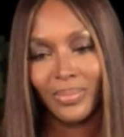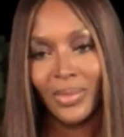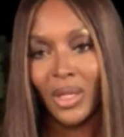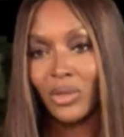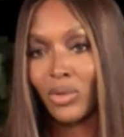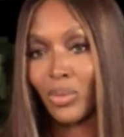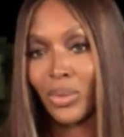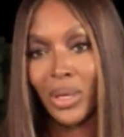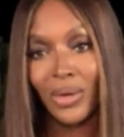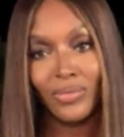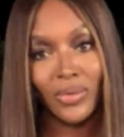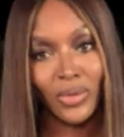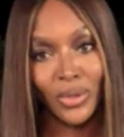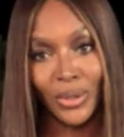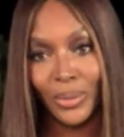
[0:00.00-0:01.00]
That's what we have
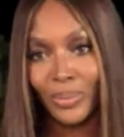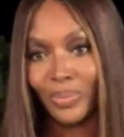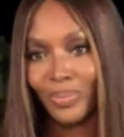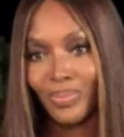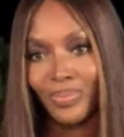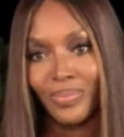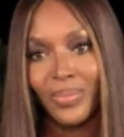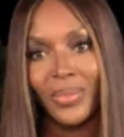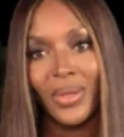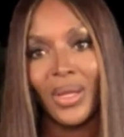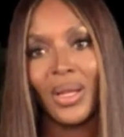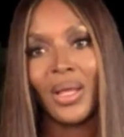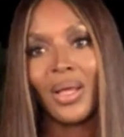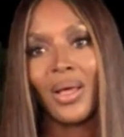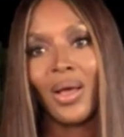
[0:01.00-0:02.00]
to do.
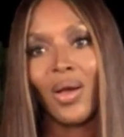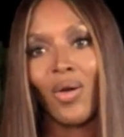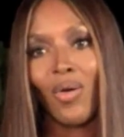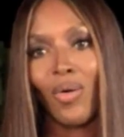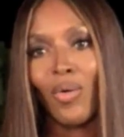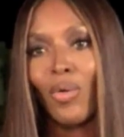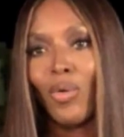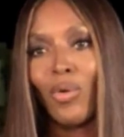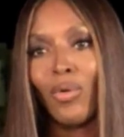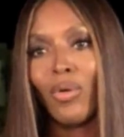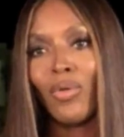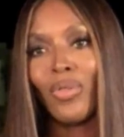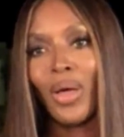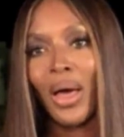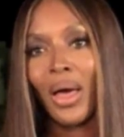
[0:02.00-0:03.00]

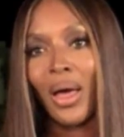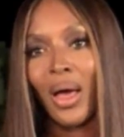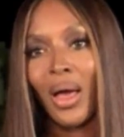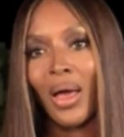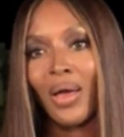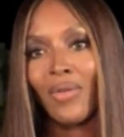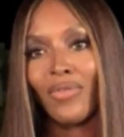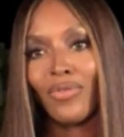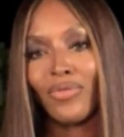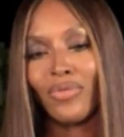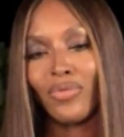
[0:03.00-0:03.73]
All that I've